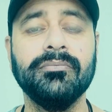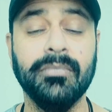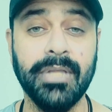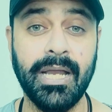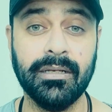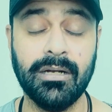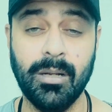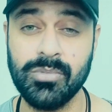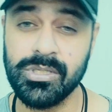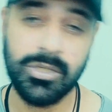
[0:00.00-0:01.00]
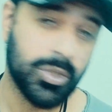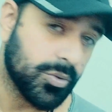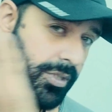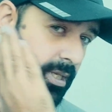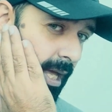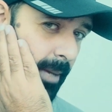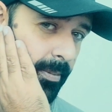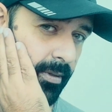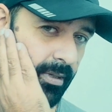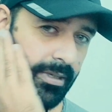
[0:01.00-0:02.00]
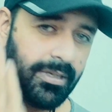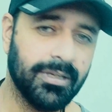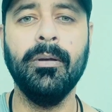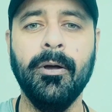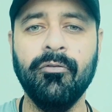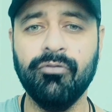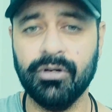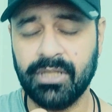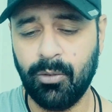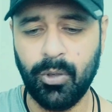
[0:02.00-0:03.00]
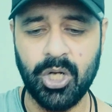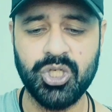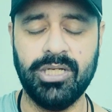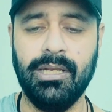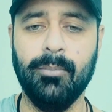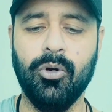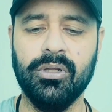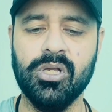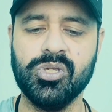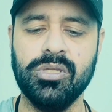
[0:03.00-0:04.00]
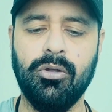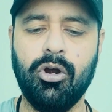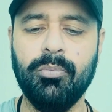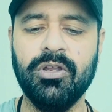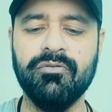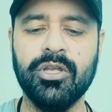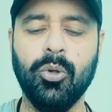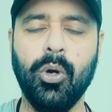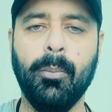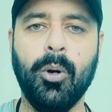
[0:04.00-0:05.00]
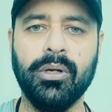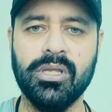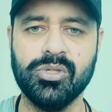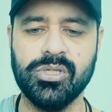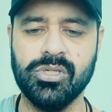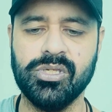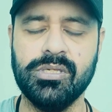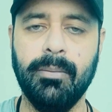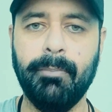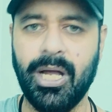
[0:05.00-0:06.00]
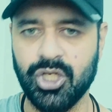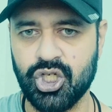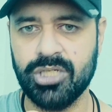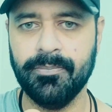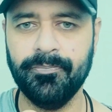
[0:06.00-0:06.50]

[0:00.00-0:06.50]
Then comes to slap. Further, I want to tell about this. Normally we know about this is punch.